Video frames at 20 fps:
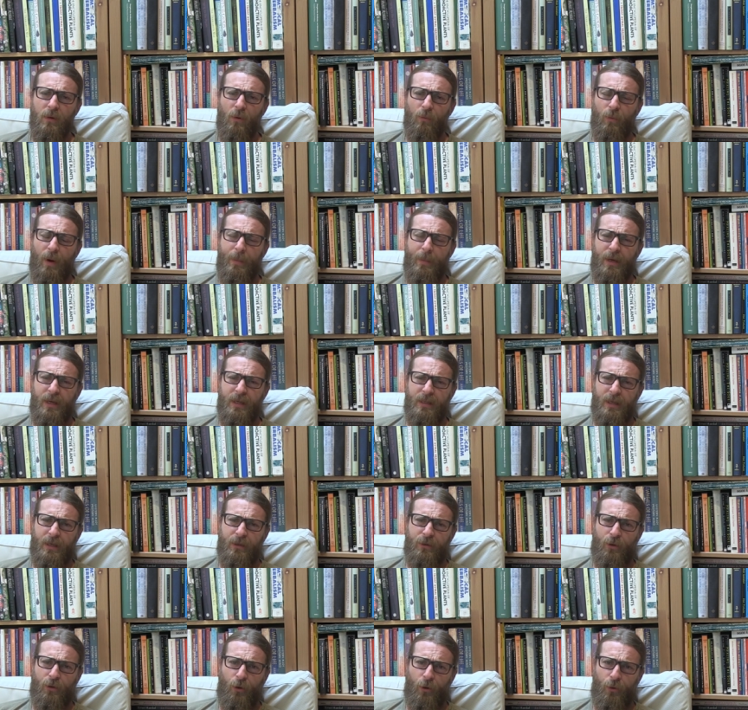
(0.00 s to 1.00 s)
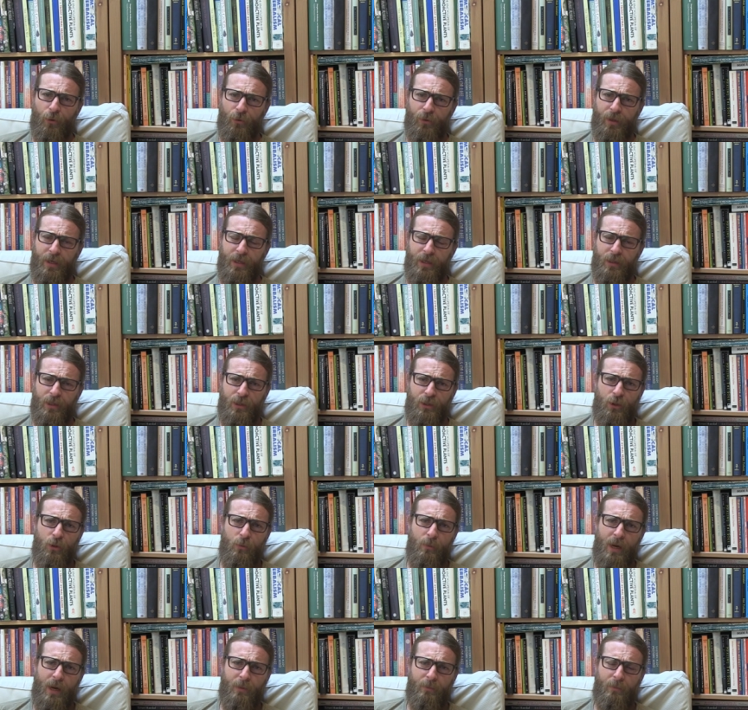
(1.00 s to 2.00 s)
remedies internally. The two
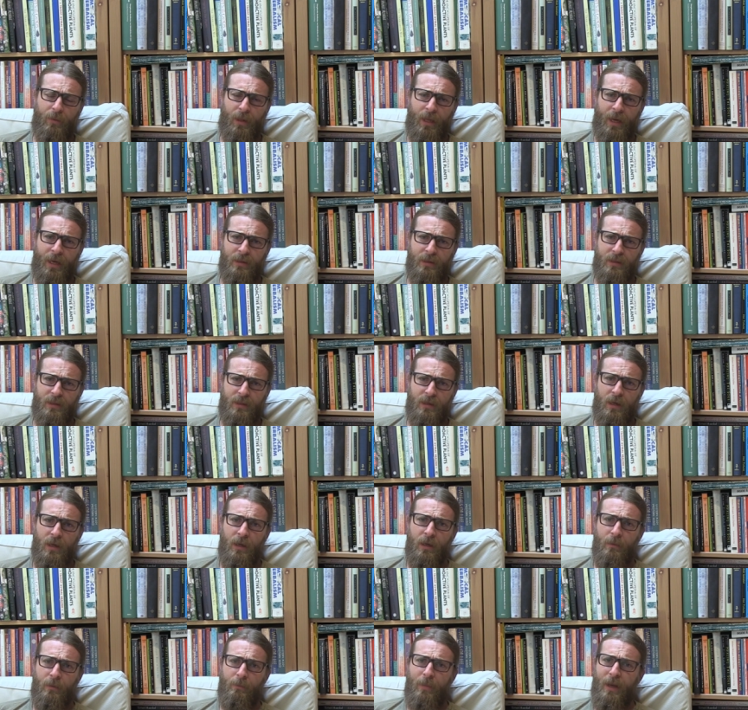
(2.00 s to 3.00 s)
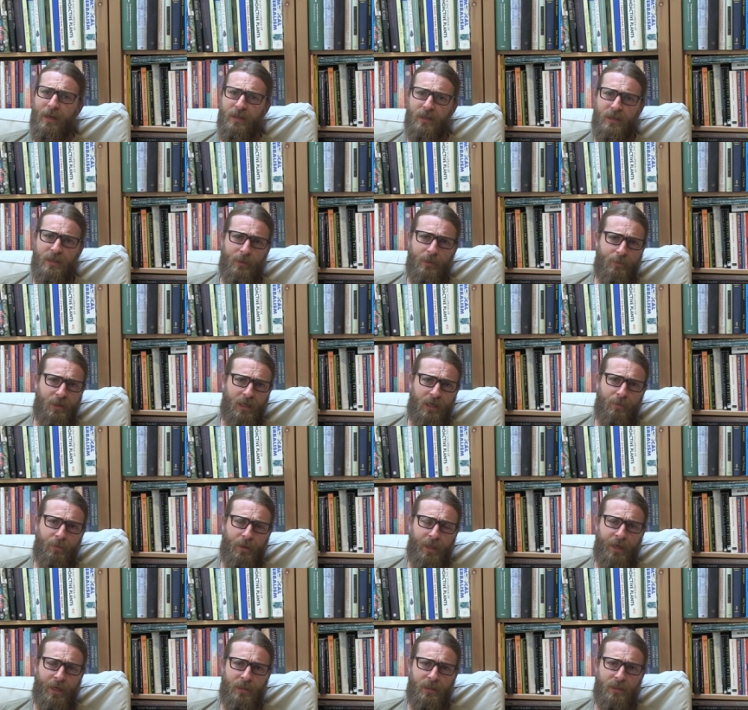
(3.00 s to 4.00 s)
main plants, best styptic
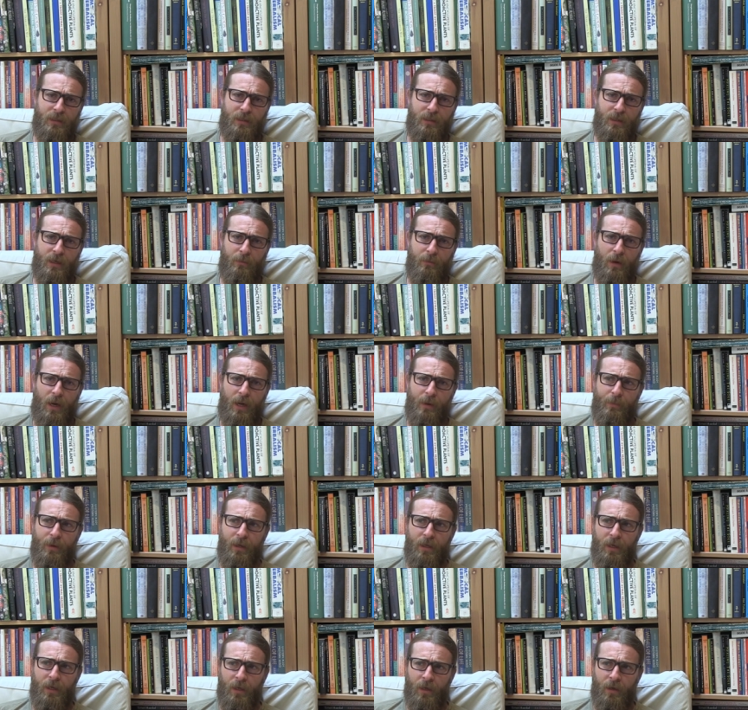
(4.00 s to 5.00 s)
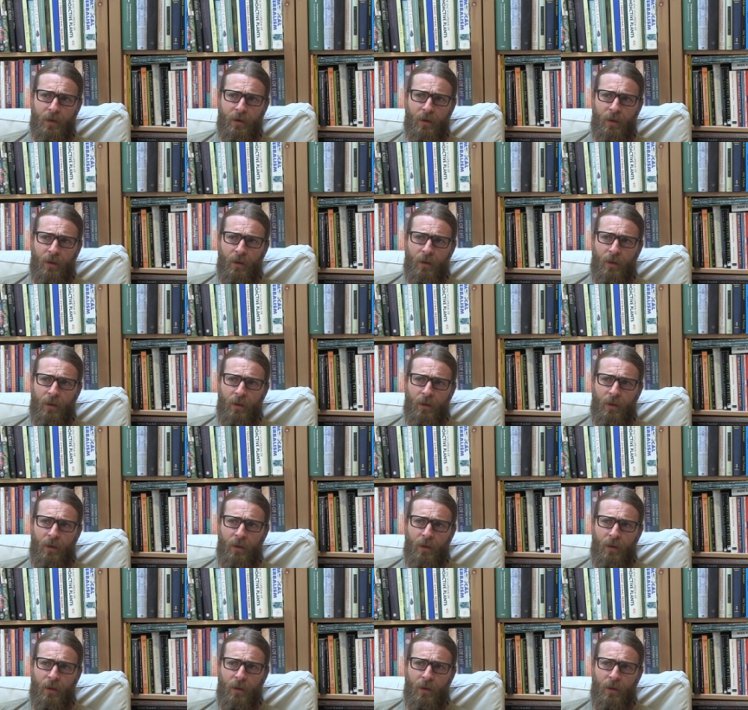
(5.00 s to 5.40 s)
plants, in my opinion,